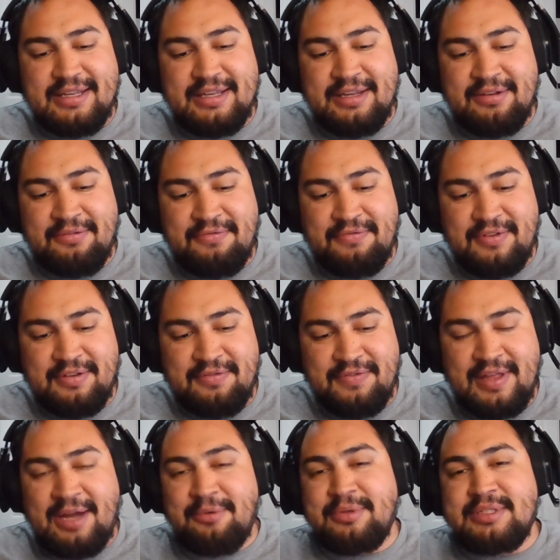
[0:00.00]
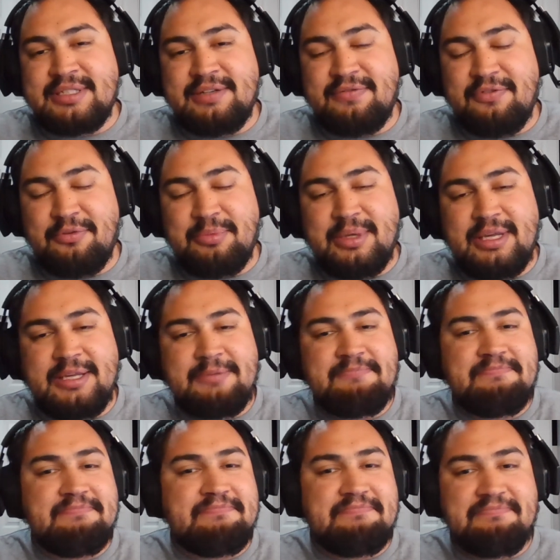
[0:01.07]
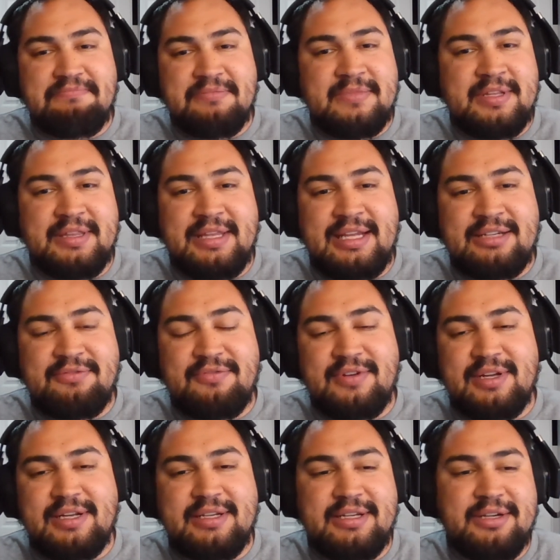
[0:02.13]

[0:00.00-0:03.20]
if if that was it for me, then that's fine.